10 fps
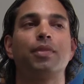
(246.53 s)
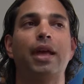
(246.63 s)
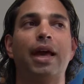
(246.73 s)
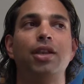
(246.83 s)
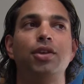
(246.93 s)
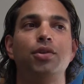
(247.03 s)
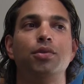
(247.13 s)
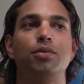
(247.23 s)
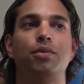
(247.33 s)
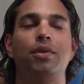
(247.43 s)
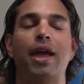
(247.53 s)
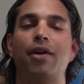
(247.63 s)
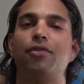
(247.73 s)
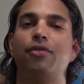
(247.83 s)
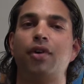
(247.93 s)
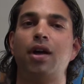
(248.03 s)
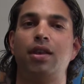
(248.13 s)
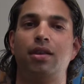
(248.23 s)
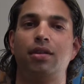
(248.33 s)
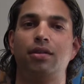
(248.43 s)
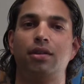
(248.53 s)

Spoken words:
how do you have fun